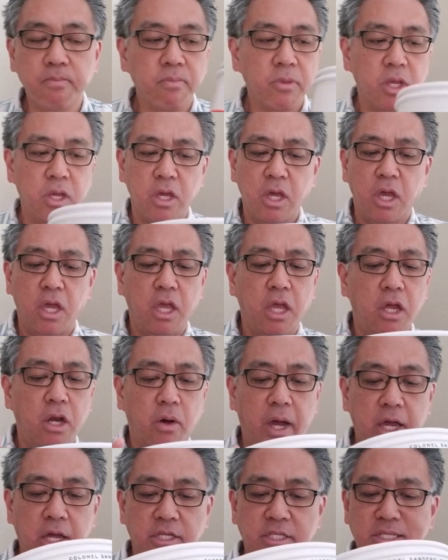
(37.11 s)
Oh, you know,
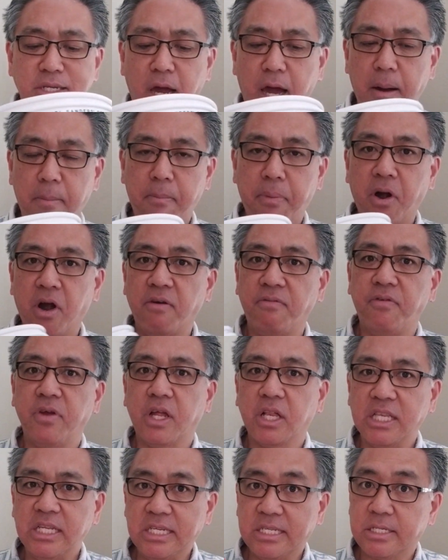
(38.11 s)
it's oh, not yeah.
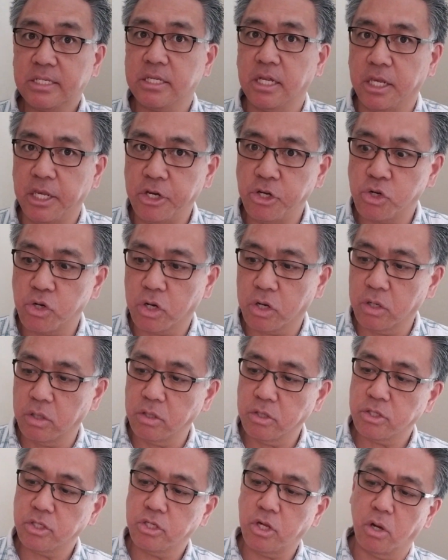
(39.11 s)
perfectly
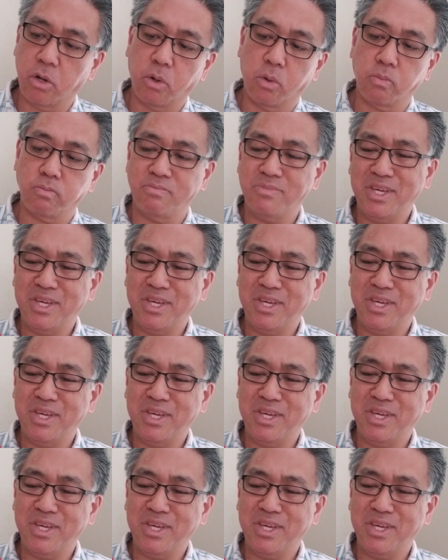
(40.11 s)
cylindrical, so,